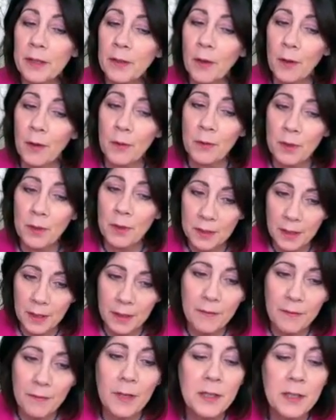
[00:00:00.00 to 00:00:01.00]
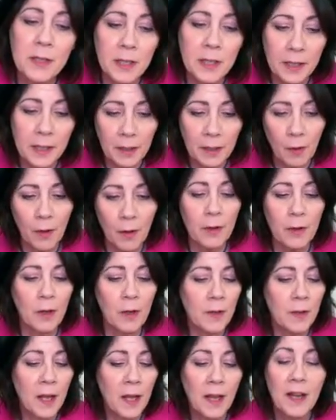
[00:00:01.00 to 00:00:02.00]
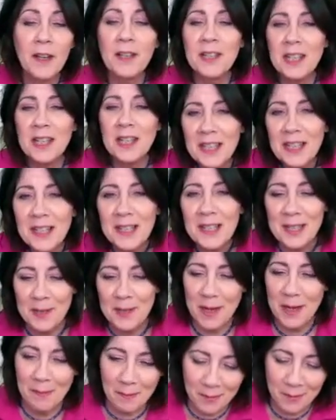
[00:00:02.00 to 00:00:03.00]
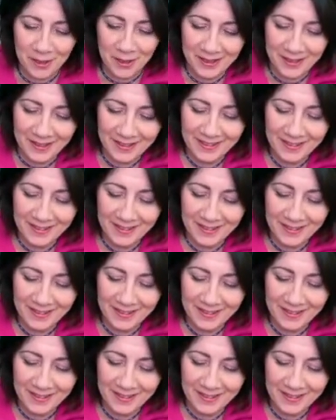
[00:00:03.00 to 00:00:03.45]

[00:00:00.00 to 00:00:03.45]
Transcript: No, to the left, a seeking heart, a sickness memory.